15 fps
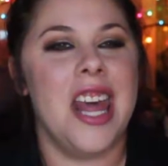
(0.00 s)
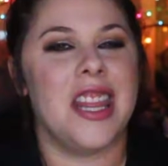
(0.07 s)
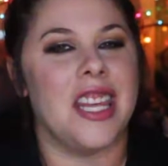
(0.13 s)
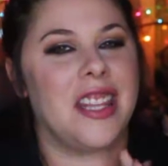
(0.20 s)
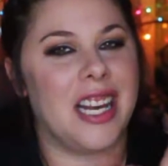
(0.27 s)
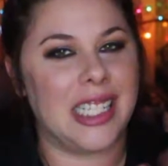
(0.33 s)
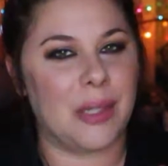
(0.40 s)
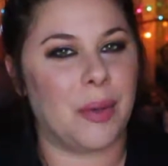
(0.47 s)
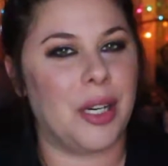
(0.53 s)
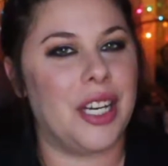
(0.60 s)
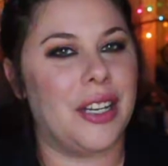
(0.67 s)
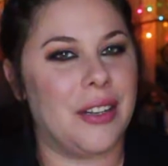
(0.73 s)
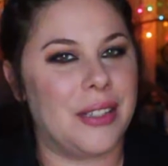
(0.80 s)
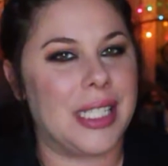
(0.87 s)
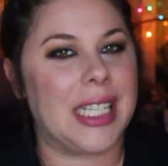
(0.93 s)
that's where
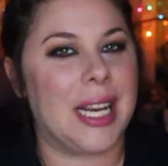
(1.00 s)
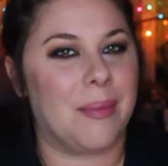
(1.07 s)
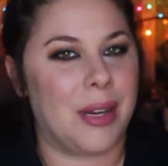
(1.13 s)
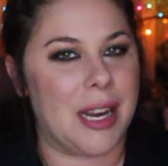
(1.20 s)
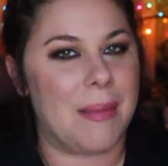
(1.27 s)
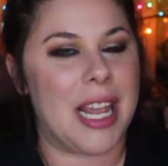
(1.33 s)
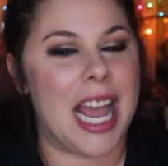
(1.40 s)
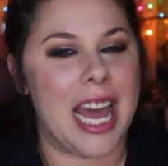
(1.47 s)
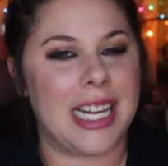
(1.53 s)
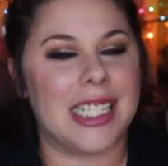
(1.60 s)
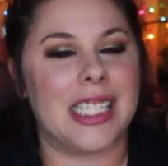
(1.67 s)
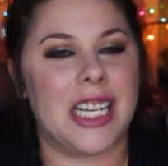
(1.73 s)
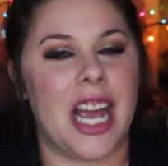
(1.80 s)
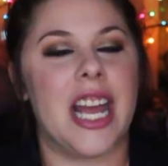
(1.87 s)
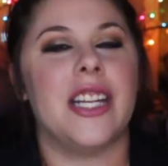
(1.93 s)
you know Sam Raimi had
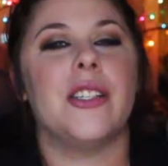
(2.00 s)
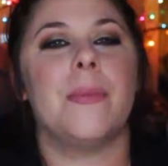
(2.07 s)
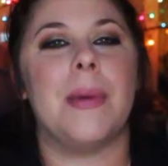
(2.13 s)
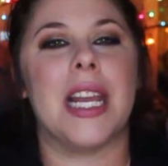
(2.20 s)
his touch,